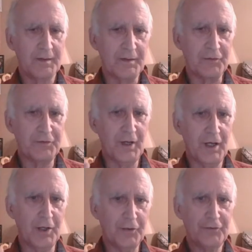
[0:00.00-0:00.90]
The
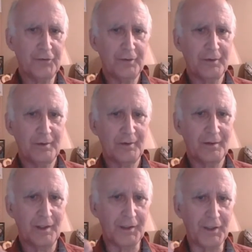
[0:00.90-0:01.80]
stars
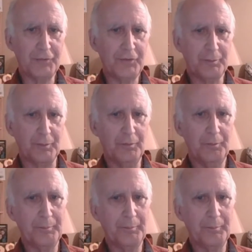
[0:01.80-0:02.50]
are noticeable